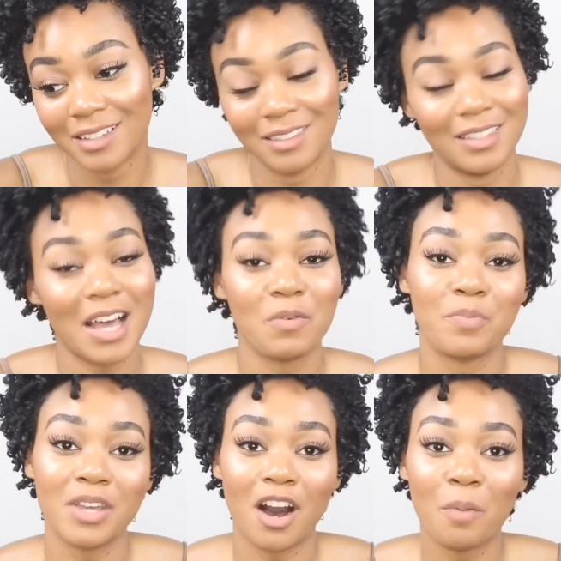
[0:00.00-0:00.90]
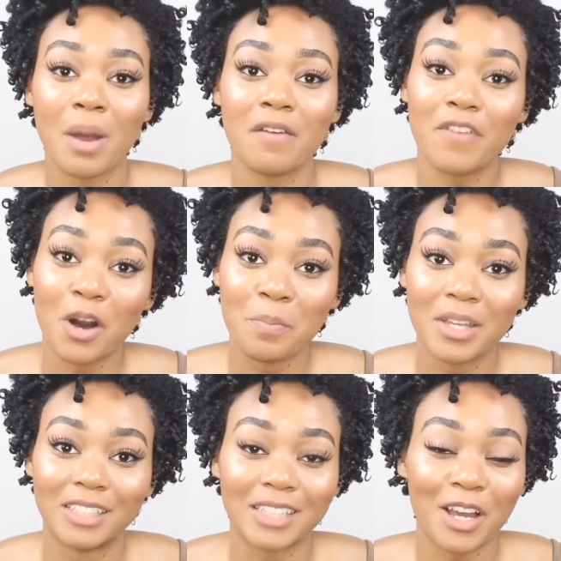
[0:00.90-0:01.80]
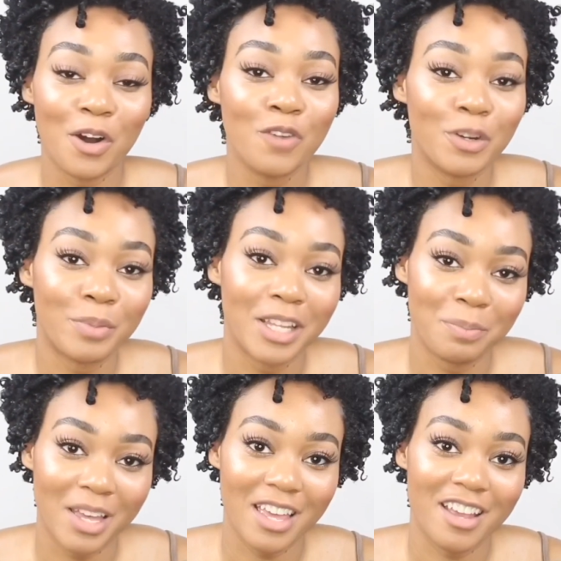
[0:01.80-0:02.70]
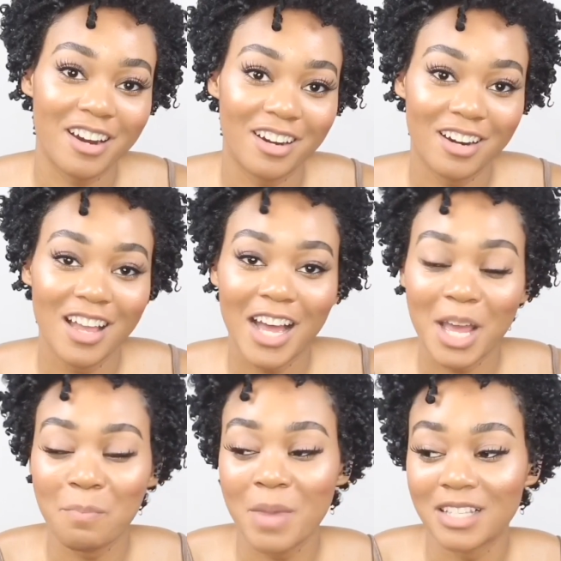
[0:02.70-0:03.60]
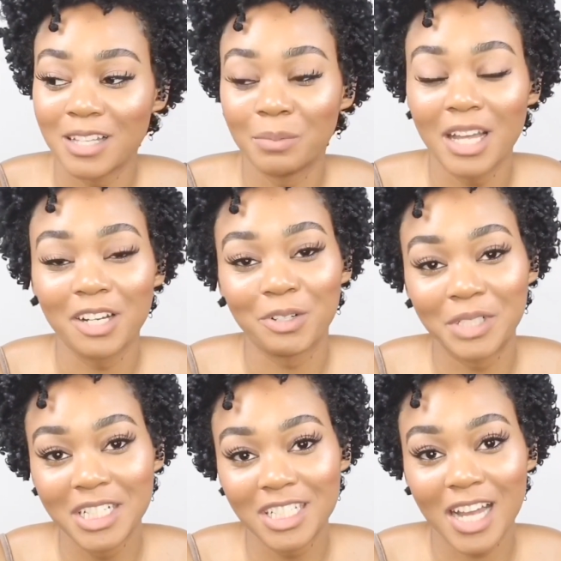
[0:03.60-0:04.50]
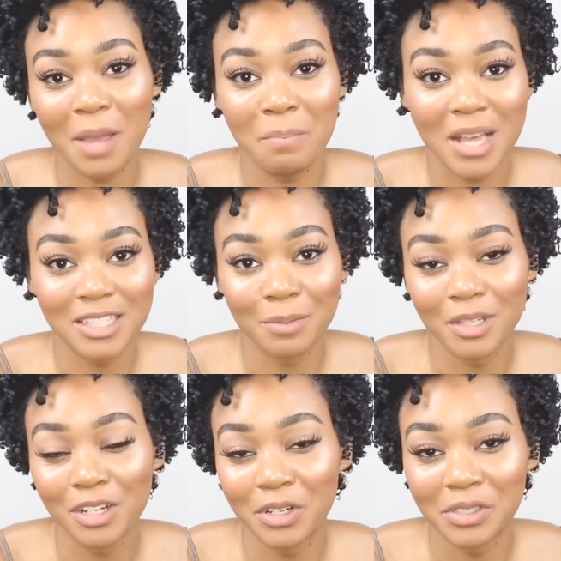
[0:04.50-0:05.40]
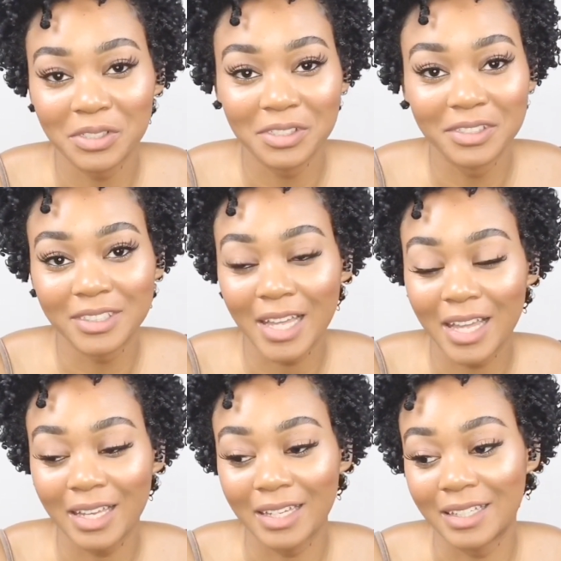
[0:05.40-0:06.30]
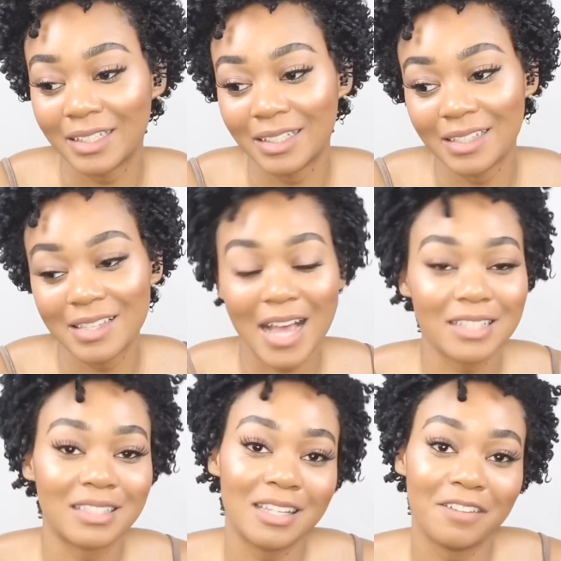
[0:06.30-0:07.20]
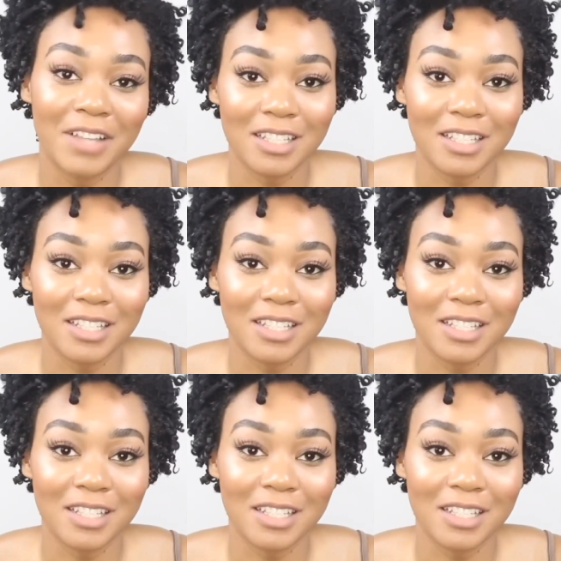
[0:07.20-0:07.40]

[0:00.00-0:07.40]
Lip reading: that will be all my fault because I overpicked my hair, I messed up that crunch, I messed up the curls, and that's the end of that